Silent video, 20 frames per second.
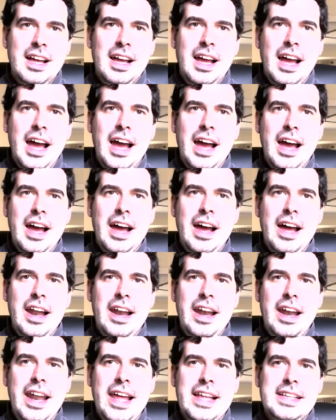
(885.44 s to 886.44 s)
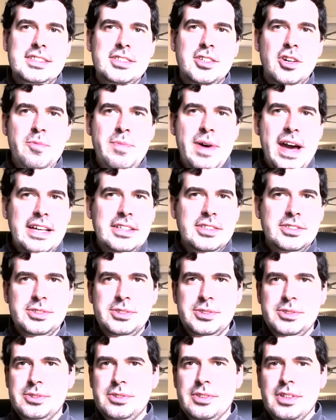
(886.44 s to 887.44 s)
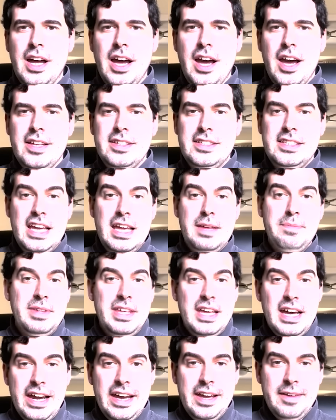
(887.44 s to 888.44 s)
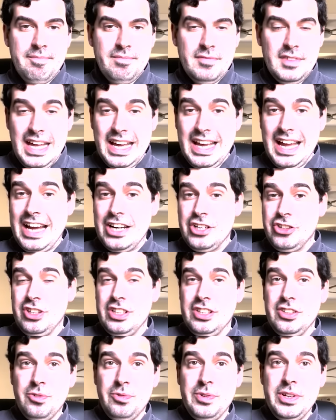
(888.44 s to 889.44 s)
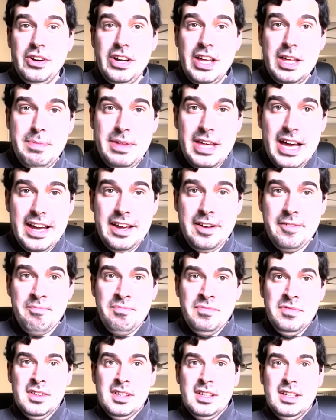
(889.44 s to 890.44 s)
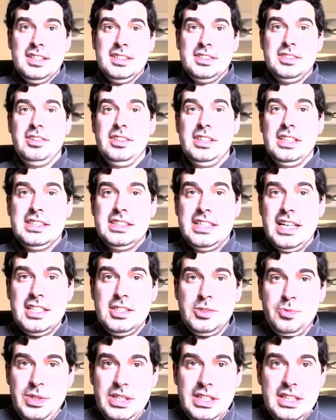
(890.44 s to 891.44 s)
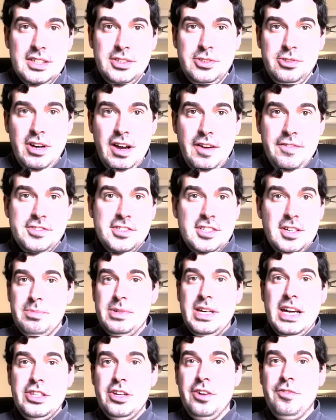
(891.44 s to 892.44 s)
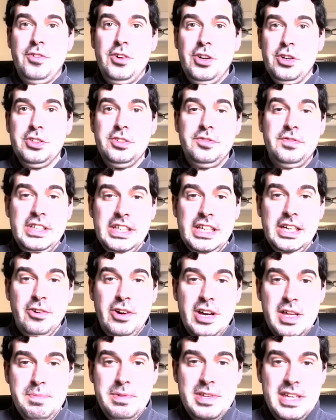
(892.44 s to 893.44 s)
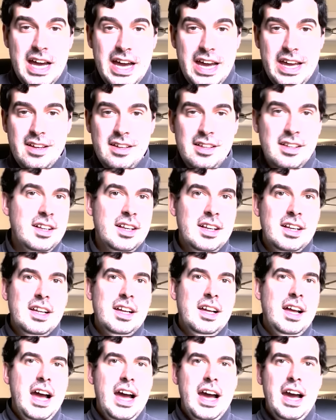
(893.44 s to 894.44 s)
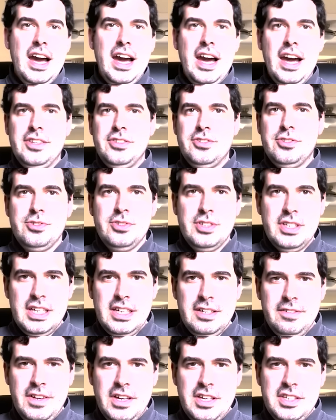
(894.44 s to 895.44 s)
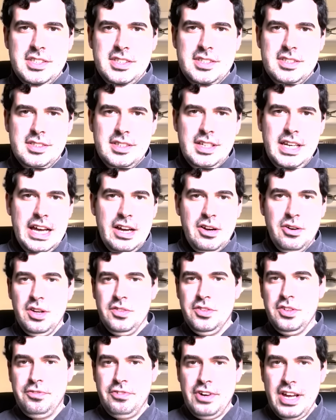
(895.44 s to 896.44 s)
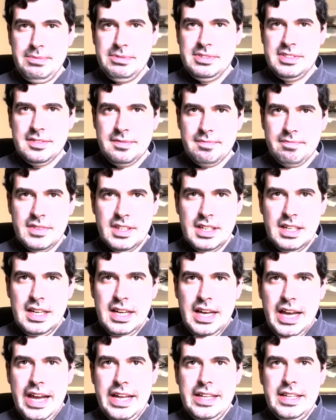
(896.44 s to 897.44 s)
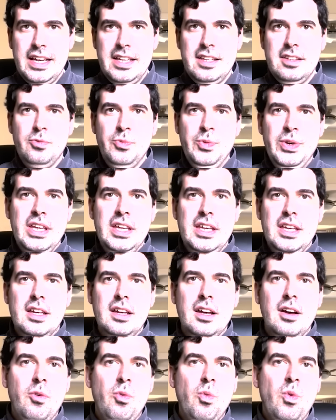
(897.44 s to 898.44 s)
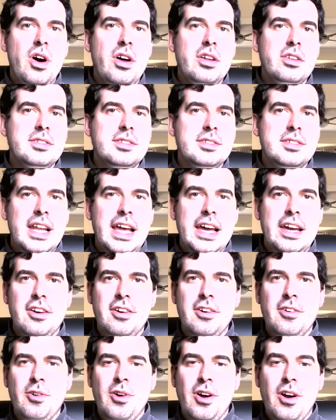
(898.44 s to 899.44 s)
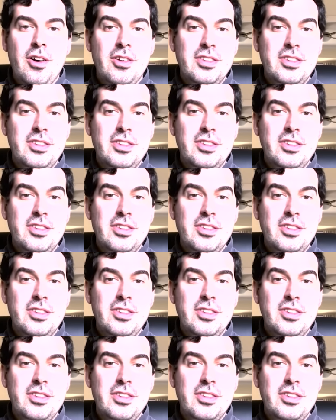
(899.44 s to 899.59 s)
uh, let's go back to uh, the API, like actually the real API. So in this case, we need to have some kind of load video API uh, to give us like all of the frames. And then we want like a, a